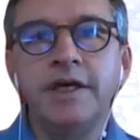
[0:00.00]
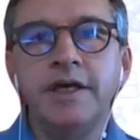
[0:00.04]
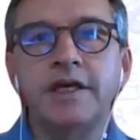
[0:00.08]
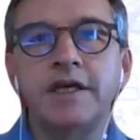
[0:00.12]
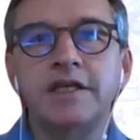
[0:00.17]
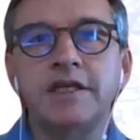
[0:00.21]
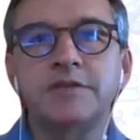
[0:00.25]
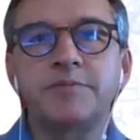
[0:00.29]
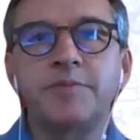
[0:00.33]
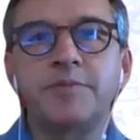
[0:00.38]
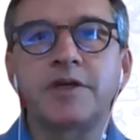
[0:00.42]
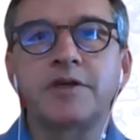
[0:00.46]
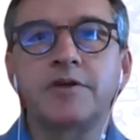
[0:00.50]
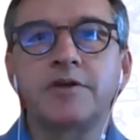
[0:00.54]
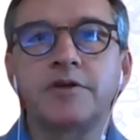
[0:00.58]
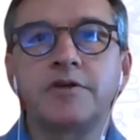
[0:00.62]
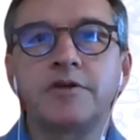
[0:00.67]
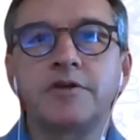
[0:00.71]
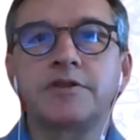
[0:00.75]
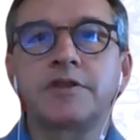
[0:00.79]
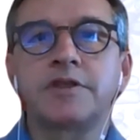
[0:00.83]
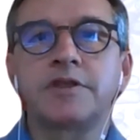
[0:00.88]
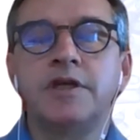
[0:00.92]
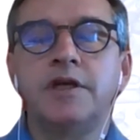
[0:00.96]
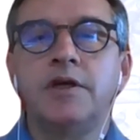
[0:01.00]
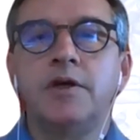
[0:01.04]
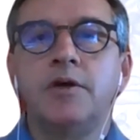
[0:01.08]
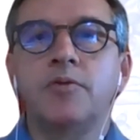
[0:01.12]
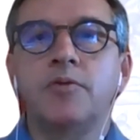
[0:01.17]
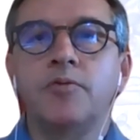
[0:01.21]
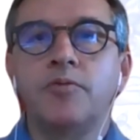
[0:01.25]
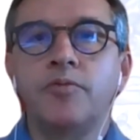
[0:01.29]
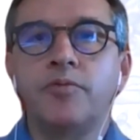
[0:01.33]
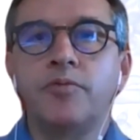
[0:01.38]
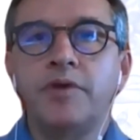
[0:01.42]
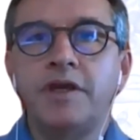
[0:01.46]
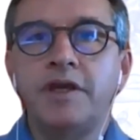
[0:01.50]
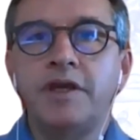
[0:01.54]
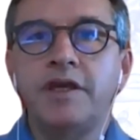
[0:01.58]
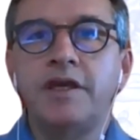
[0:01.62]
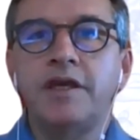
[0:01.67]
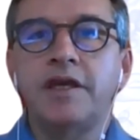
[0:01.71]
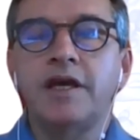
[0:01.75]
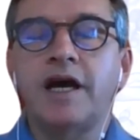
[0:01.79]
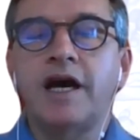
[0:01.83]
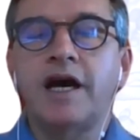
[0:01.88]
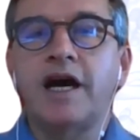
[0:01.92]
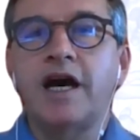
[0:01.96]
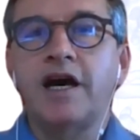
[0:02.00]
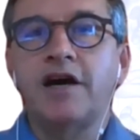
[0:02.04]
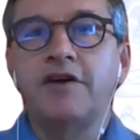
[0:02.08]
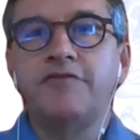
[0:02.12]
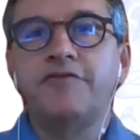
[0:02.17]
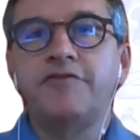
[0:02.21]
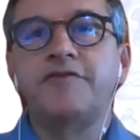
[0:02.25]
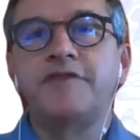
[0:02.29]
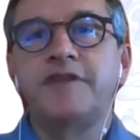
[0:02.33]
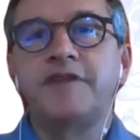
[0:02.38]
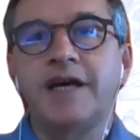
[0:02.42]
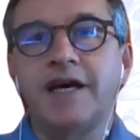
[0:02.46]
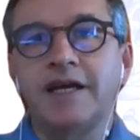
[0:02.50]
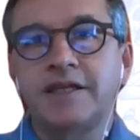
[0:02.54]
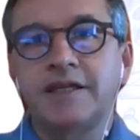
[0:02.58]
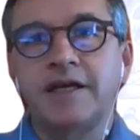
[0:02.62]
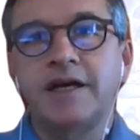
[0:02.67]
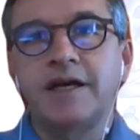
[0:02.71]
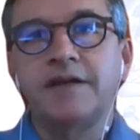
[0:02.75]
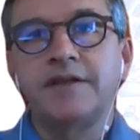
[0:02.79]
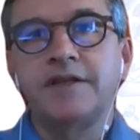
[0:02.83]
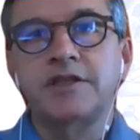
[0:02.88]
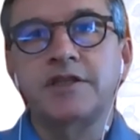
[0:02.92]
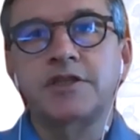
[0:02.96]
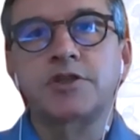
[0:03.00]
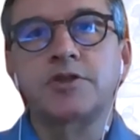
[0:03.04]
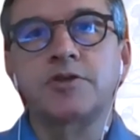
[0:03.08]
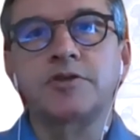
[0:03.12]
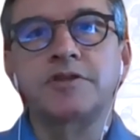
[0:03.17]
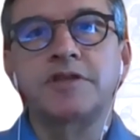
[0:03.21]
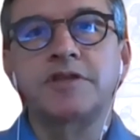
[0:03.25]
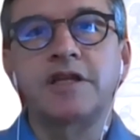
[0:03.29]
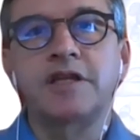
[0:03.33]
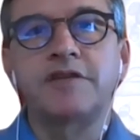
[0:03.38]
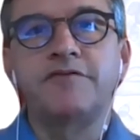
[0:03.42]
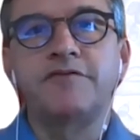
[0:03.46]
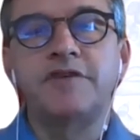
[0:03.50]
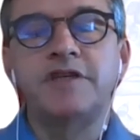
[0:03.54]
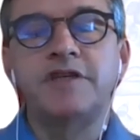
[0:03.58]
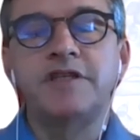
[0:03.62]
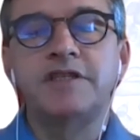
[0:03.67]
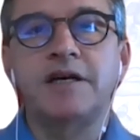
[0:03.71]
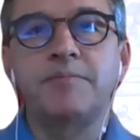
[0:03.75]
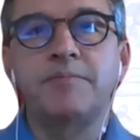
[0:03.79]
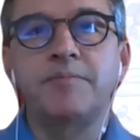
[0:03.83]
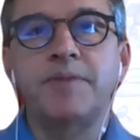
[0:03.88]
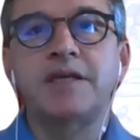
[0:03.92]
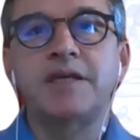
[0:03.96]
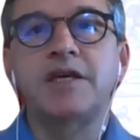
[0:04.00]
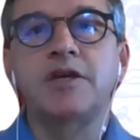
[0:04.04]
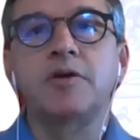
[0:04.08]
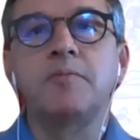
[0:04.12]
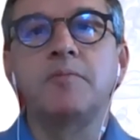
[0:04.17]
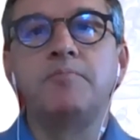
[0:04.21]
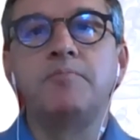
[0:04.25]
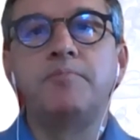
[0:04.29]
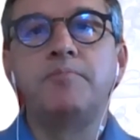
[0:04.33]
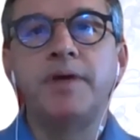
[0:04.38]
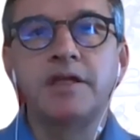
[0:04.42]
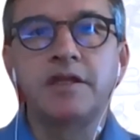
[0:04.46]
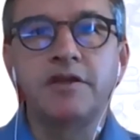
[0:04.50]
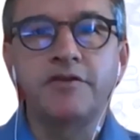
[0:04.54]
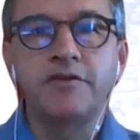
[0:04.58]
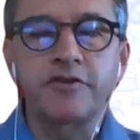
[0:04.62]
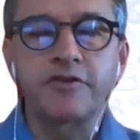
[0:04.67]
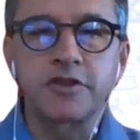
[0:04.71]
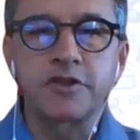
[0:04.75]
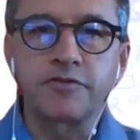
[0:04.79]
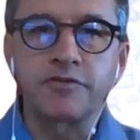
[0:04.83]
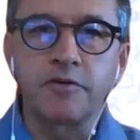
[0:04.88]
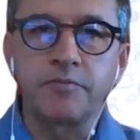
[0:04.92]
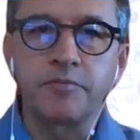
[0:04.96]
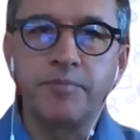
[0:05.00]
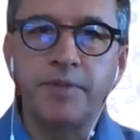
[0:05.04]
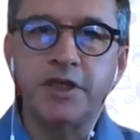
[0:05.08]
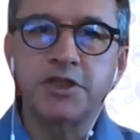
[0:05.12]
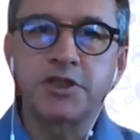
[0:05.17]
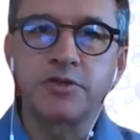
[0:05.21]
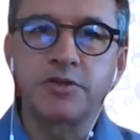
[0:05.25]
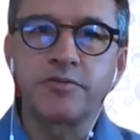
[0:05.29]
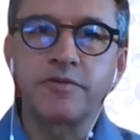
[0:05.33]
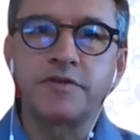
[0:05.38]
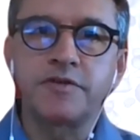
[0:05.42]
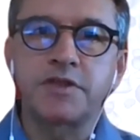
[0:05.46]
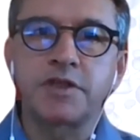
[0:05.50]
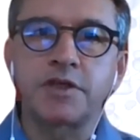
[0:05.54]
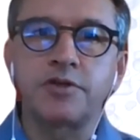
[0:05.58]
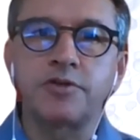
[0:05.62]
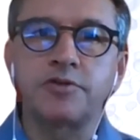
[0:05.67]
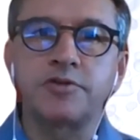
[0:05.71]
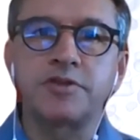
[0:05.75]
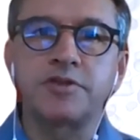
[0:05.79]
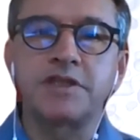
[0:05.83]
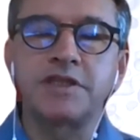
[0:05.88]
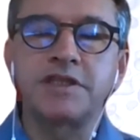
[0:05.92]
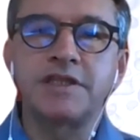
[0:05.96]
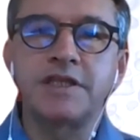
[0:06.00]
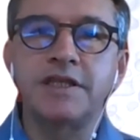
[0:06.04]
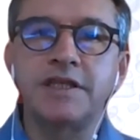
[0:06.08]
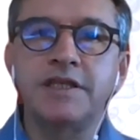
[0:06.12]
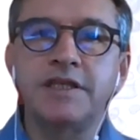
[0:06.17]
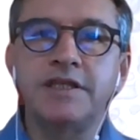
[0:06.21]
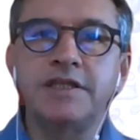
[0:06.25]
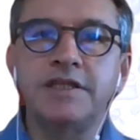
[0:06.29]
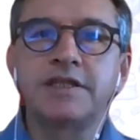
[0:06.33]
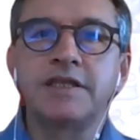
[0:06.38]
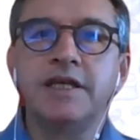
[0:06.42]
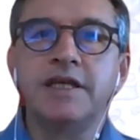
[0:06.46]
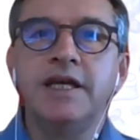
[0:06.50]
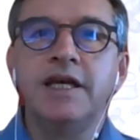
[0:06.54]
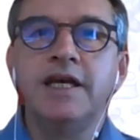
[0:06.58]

is because we have data that shows that these are making a big difference for patients with serious disease,